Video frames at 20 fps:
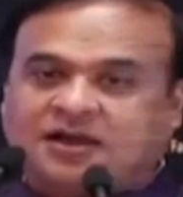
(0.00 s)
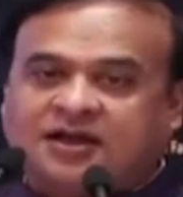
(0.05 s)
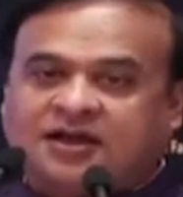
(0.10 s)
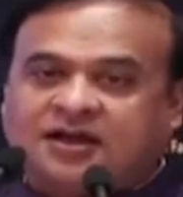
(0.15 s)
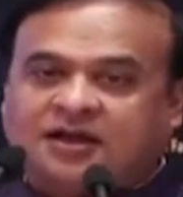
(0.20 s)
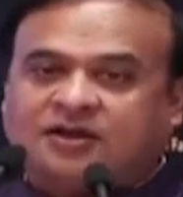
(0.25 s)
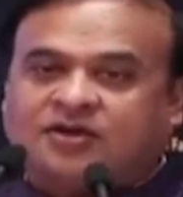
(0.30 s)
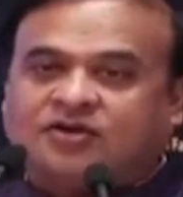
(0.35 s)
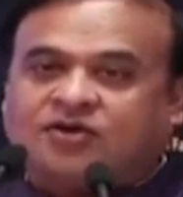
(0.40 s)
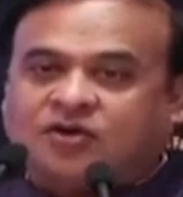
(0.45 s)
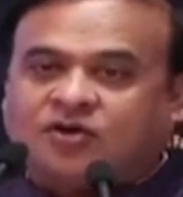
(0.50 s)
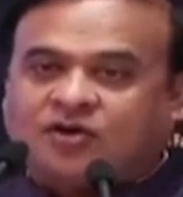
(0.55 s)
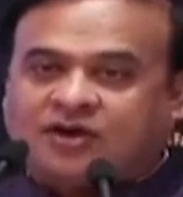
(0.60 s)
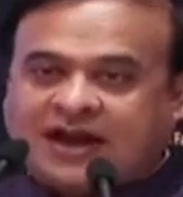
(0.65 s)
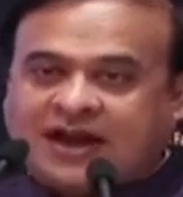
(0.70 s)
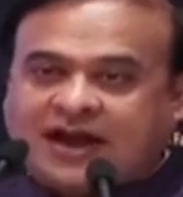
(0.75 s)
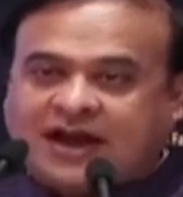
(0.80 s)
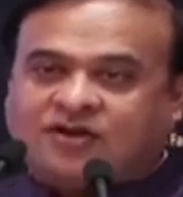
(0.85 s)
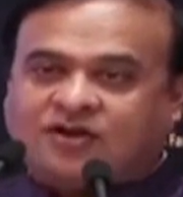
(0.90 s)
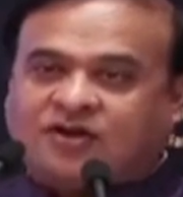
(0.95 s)
Through
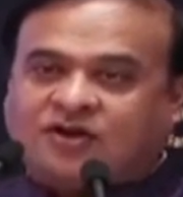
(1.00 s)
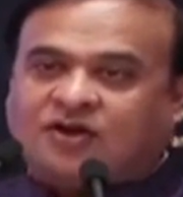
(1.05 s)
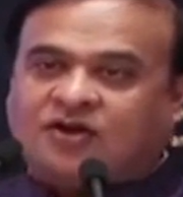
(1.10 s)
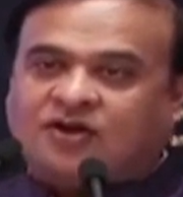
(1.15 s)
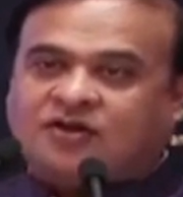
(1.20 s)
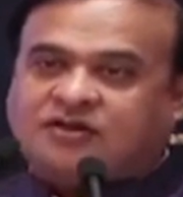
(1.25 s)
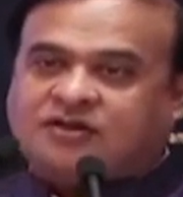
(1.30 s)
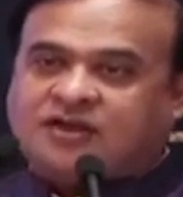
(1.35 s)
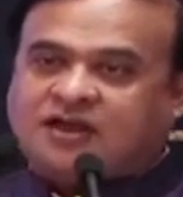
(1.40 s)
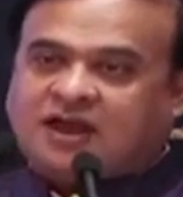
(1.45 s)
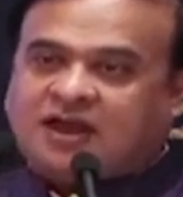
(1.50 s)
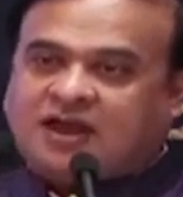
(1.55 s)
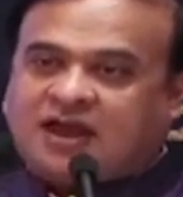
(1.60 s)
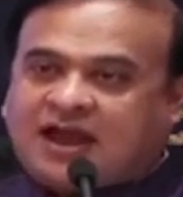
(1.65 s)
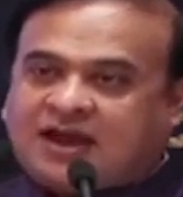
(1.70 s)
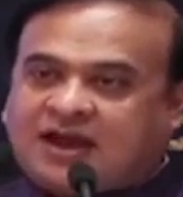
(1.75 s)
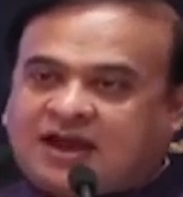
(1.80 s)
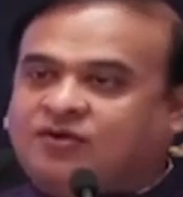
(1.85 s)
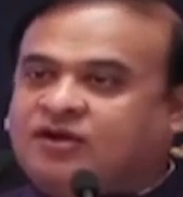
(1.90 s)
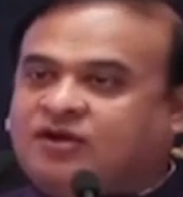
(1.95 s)
technology and
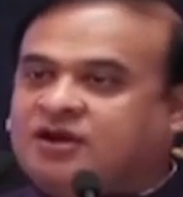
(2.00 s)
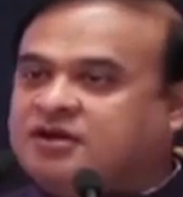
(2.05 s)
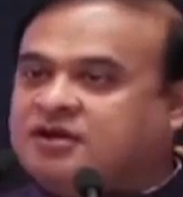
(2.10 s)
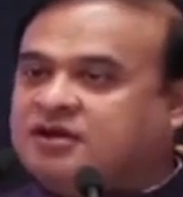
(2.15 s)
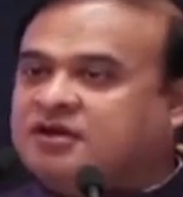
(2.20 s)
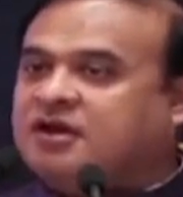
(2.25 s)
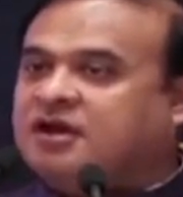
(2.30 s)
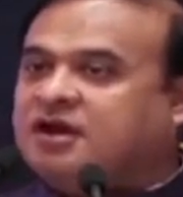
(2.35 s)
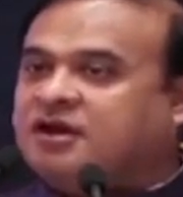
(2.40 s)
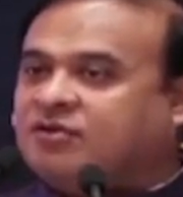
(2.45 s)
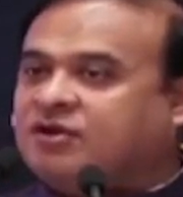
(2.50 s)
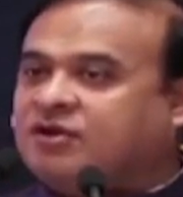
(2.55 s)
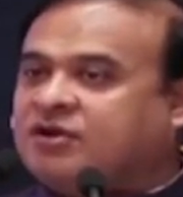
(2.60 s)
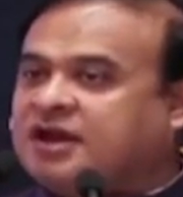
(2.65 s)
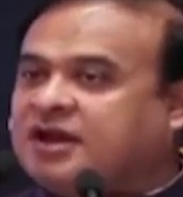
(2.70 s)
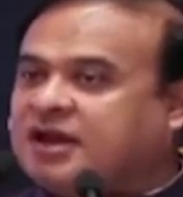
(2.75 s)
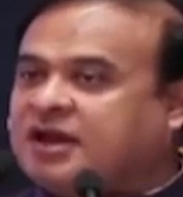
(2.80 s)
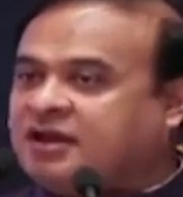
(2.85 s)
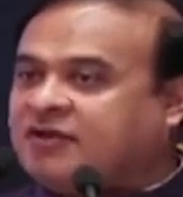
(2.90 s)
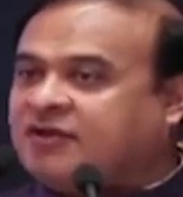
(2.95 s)
with the
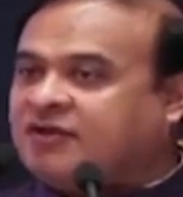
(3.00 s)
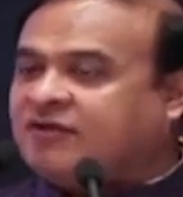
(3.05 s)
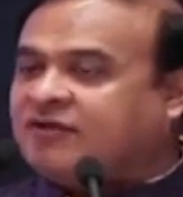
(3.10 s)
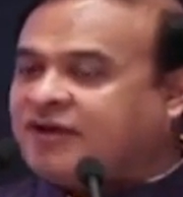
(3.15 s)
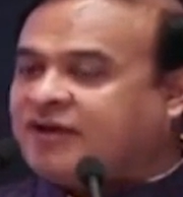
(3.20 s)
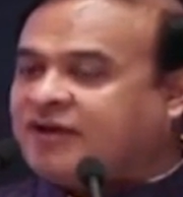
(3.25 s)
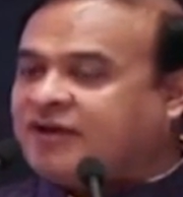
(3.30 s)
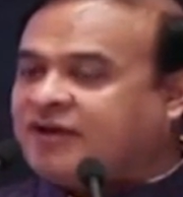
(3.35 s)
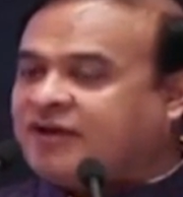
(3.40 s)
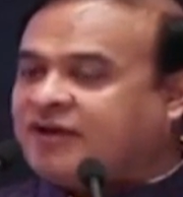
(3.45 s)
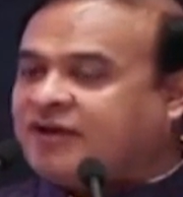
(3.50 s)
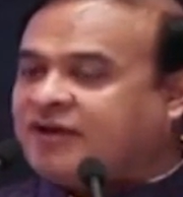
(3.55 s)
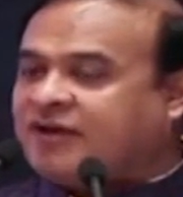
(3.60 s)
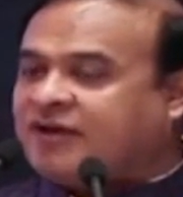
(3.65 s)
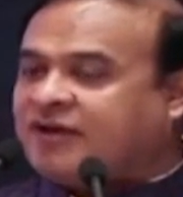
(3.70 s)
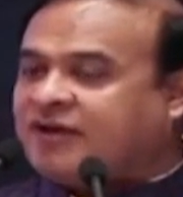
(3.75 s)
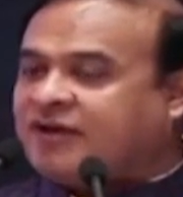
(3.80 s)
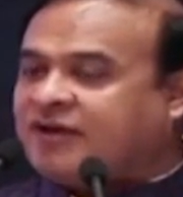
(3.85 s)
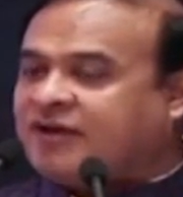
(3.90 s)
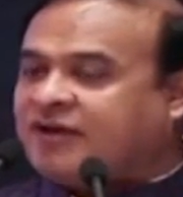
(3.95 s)

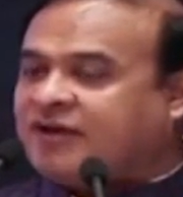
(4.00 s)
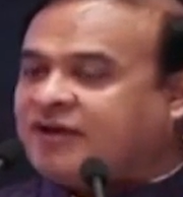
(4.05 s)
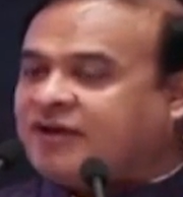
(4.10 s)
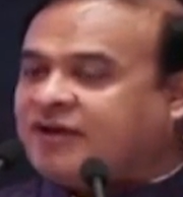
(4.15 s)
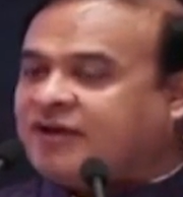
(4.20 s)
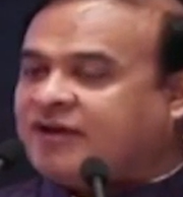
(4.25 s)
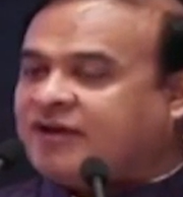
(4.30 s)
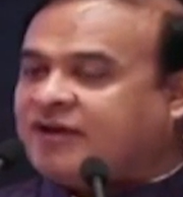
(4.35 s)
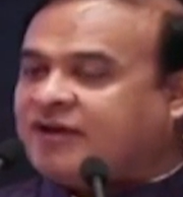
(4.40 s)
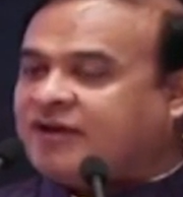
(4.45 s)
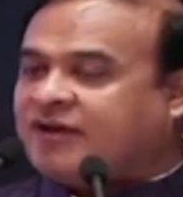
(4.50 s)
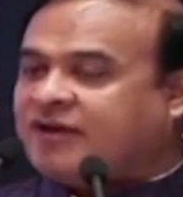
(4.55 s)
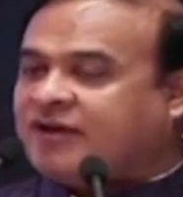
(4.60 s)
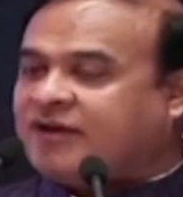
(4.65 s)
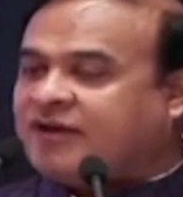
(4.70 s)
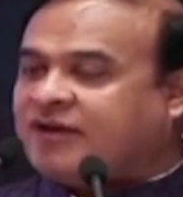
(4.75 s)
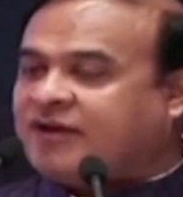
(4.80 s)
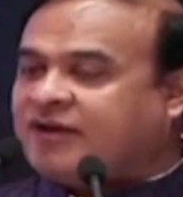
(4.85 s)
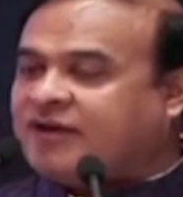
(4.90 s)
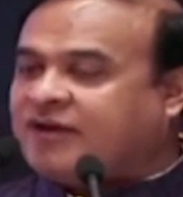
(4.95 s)
innovation of or
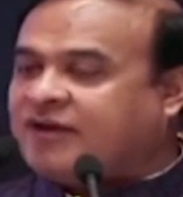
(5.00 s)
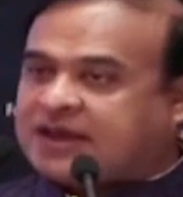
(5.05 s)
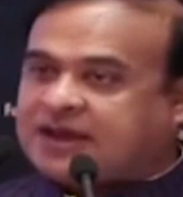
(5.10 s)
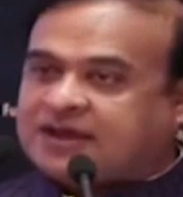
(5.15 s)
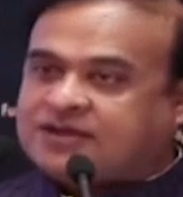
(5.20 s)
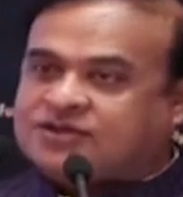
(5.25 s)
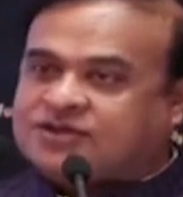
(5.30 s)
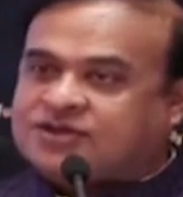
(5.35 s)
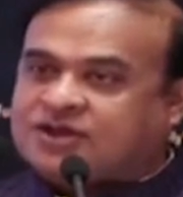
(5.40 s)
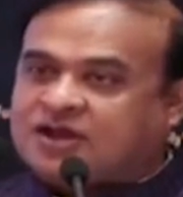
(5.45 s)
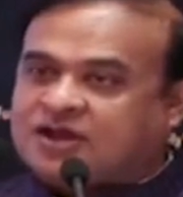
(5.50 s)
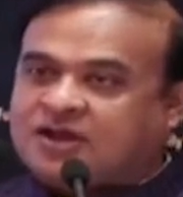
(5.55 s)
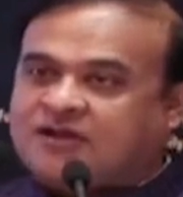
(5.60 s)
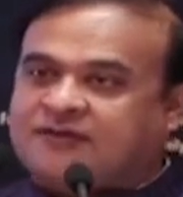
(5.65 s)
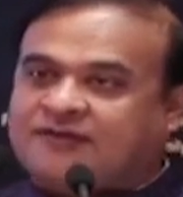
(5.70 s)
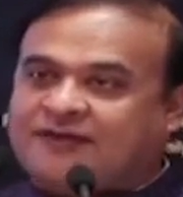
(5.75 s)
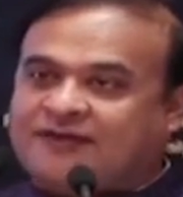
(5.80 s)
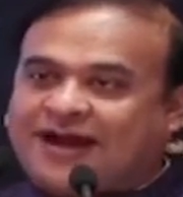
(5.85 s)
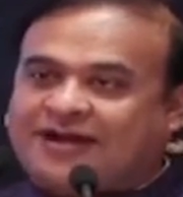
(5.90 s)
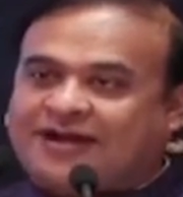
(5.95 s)
application of
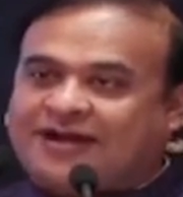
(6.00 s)
5G in